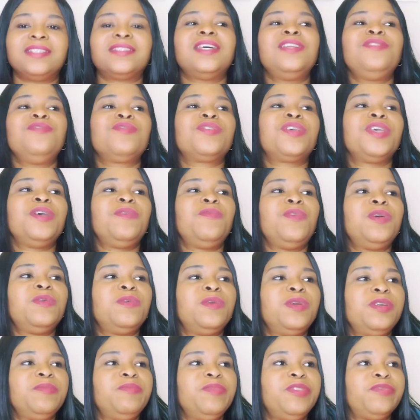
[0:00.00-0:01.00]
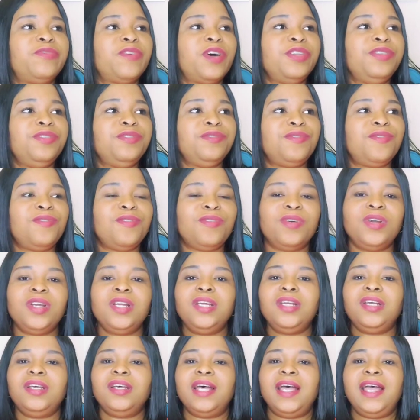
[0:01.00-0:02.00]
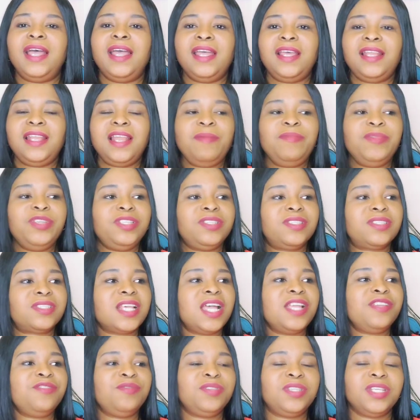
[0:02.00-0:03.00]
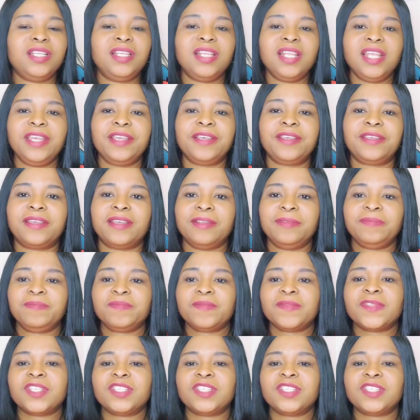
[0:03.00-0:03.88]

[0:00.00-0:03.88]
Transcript: He said, okay, wait, before you go, let me send you the link.